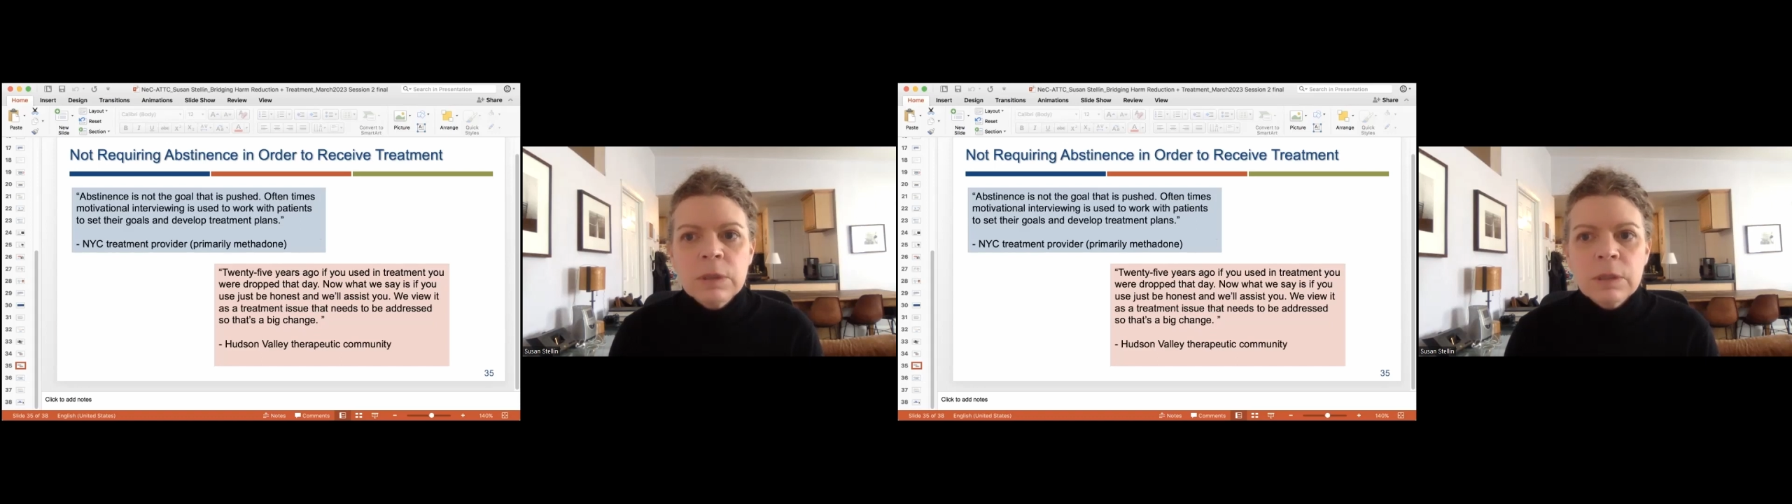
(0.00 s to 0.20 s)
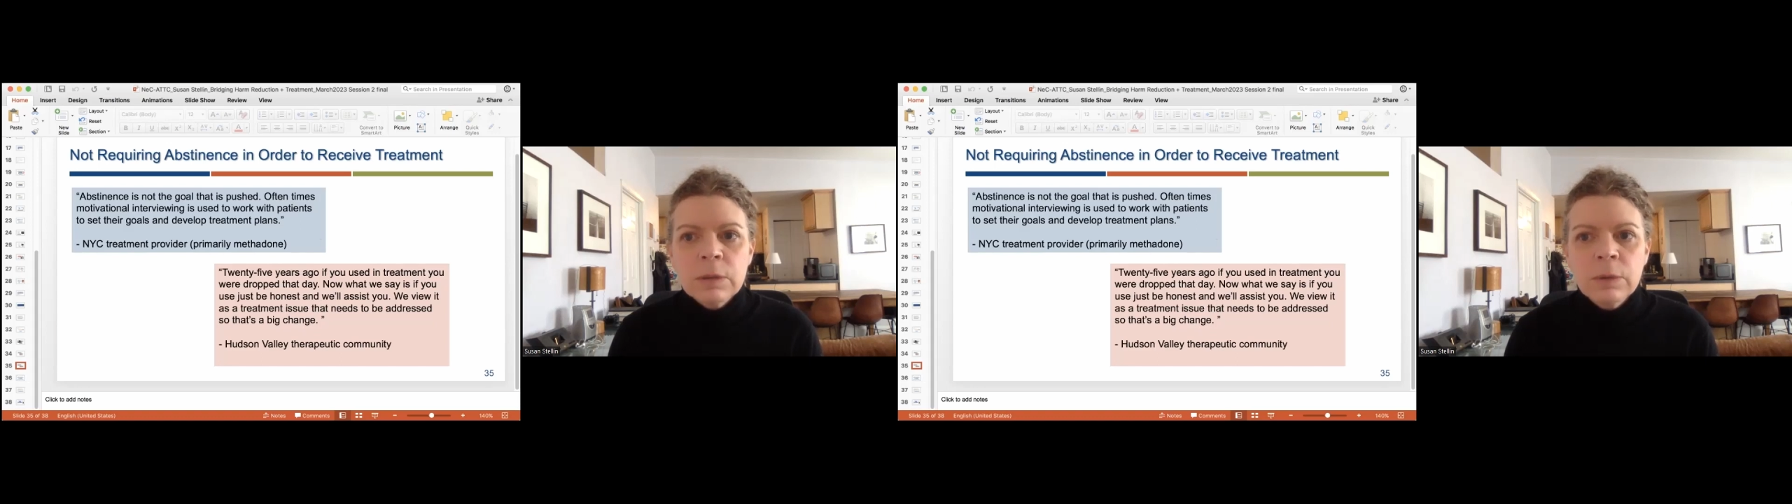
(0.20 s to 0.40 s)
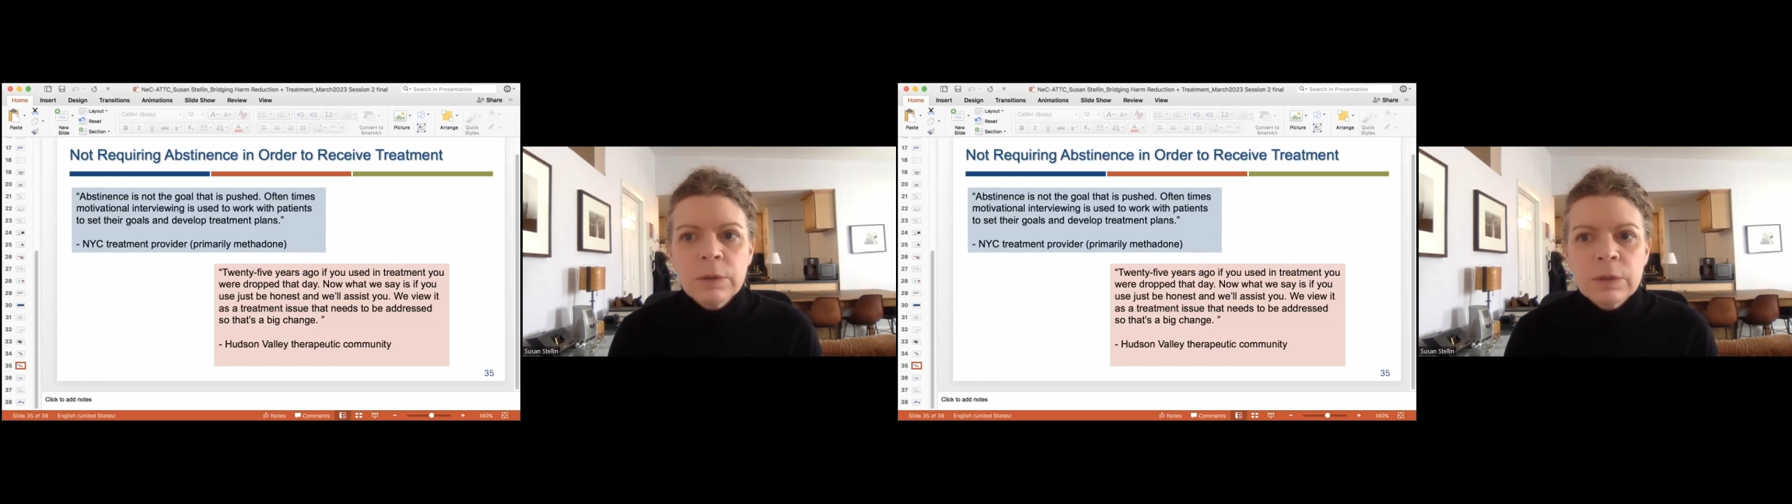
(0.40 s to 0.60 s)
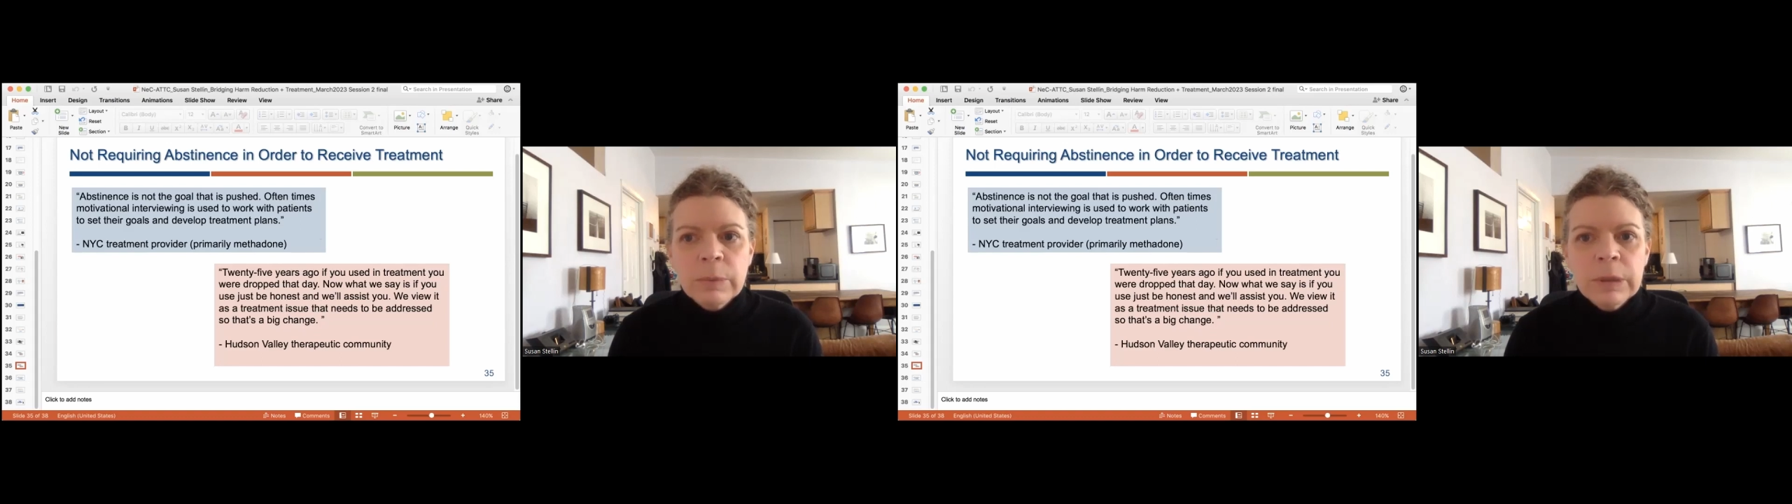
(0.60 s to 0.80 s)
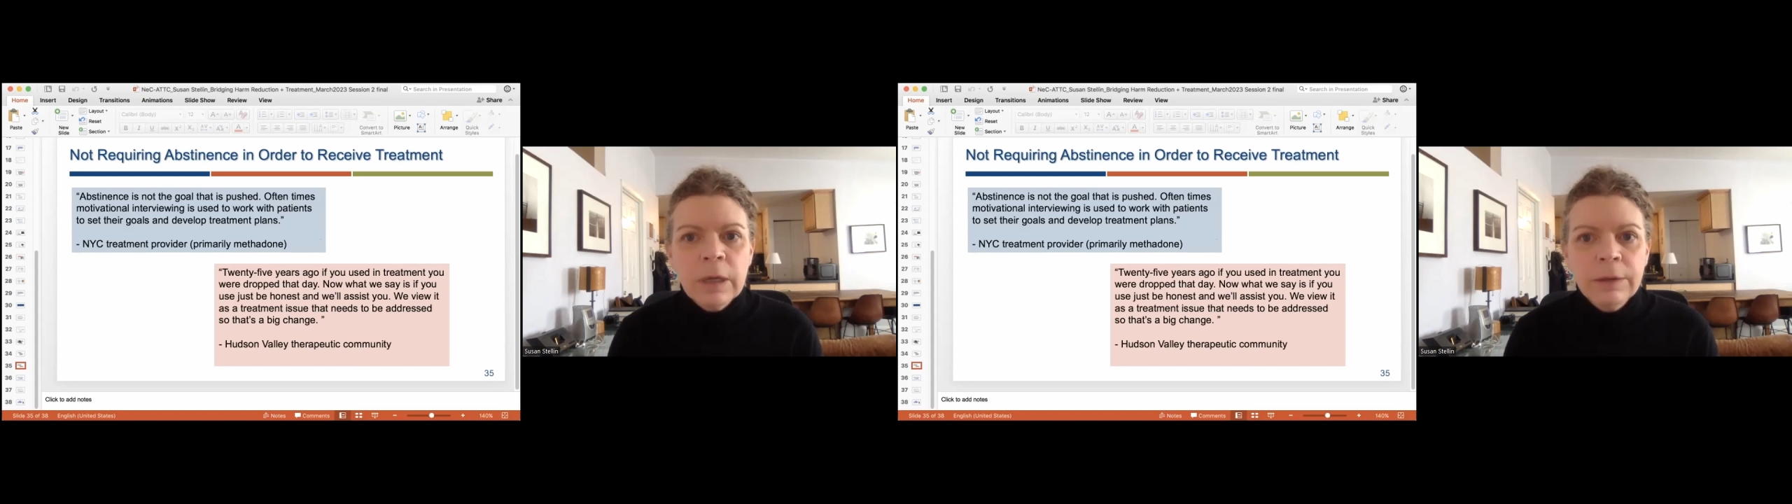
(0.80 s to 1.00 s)
disorders,
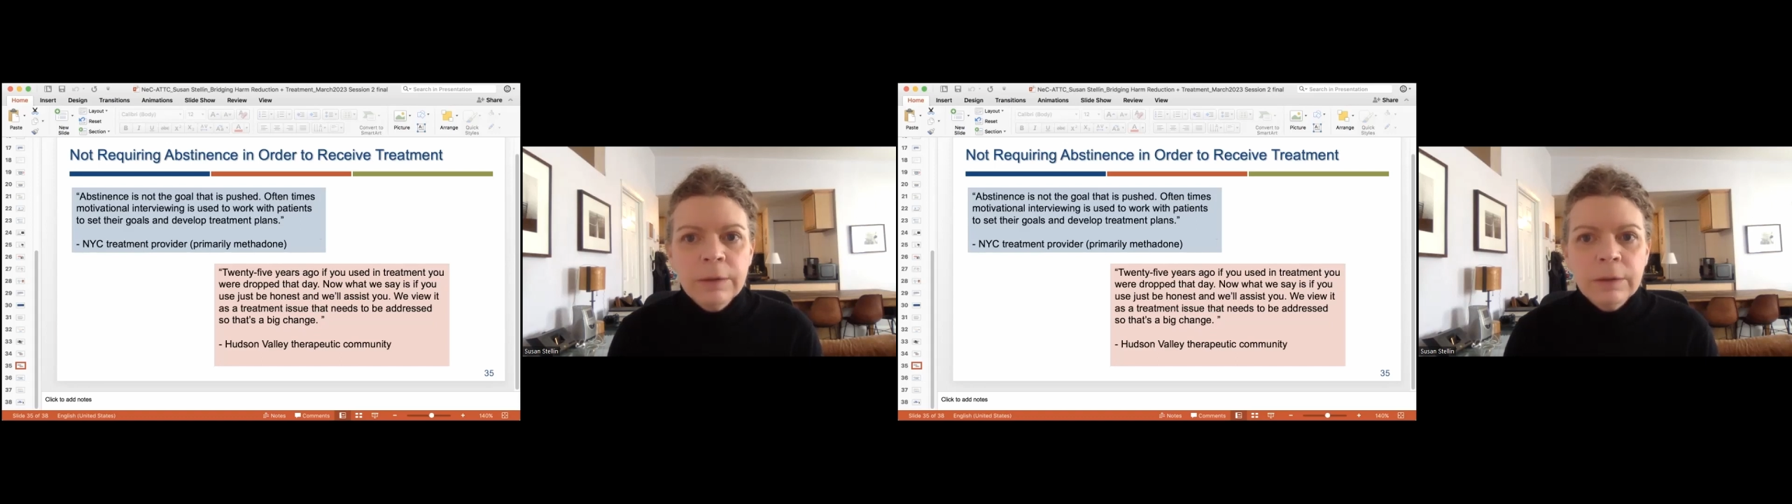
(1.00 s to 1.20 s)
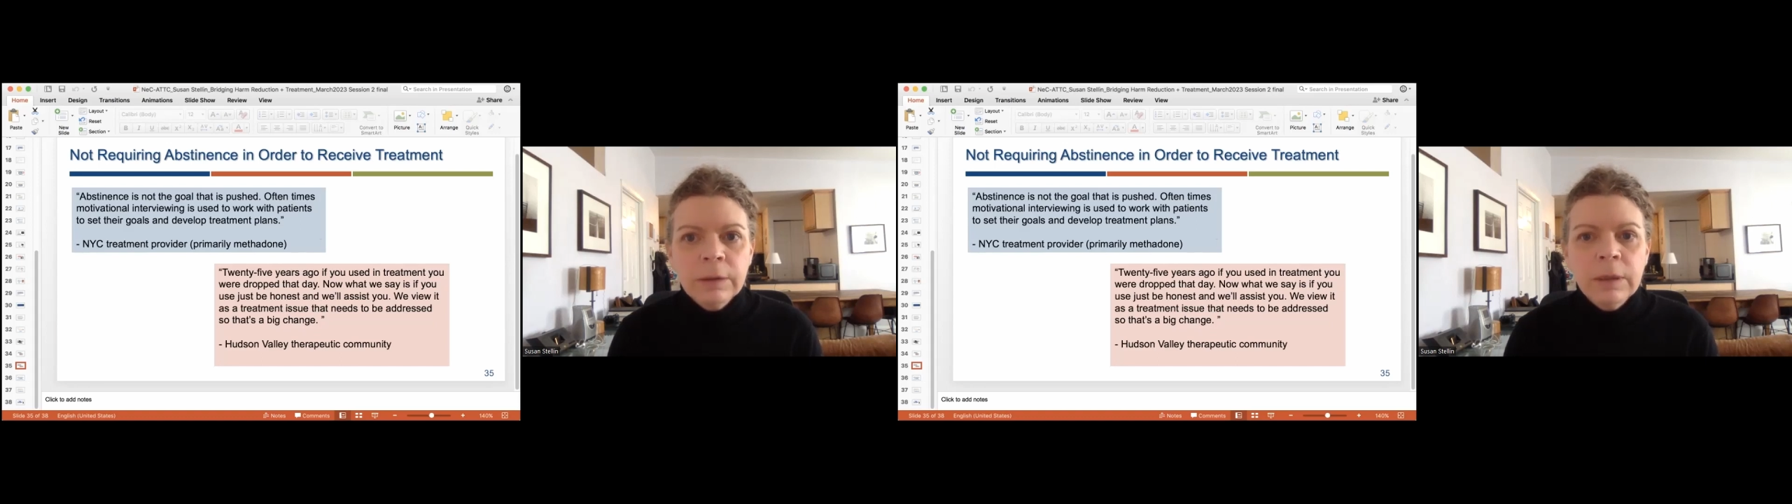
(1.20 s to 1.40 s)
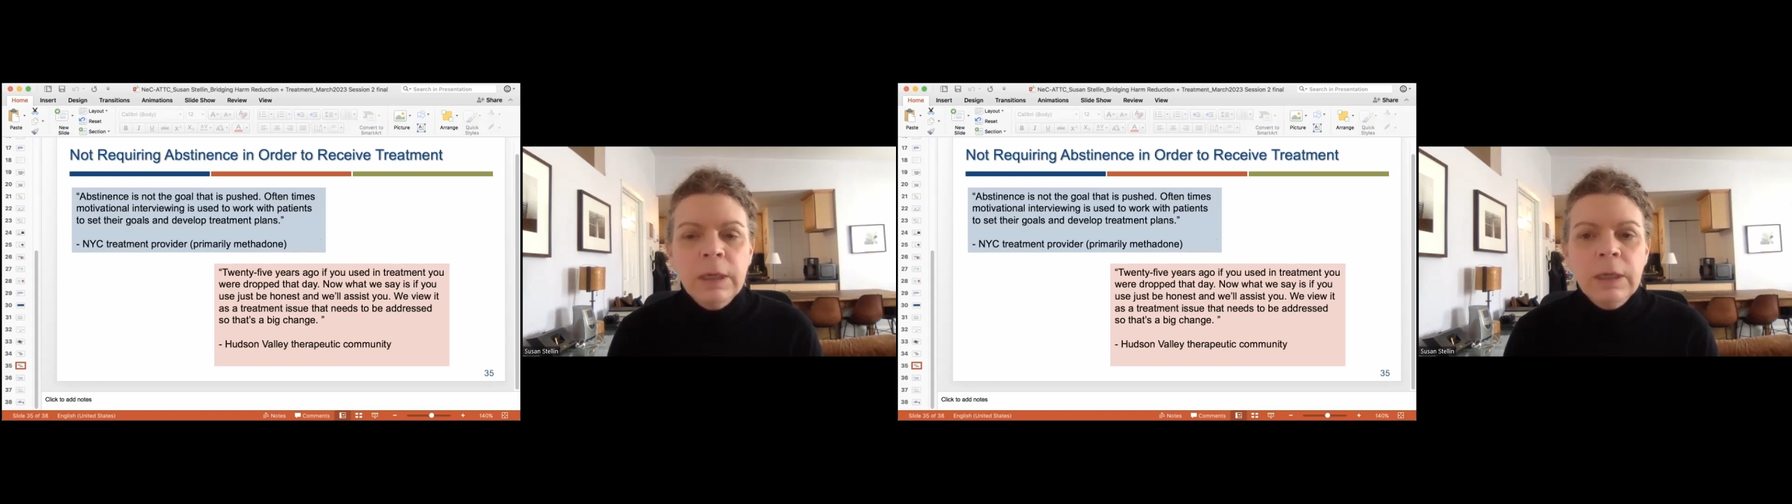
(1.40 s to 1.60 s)
but other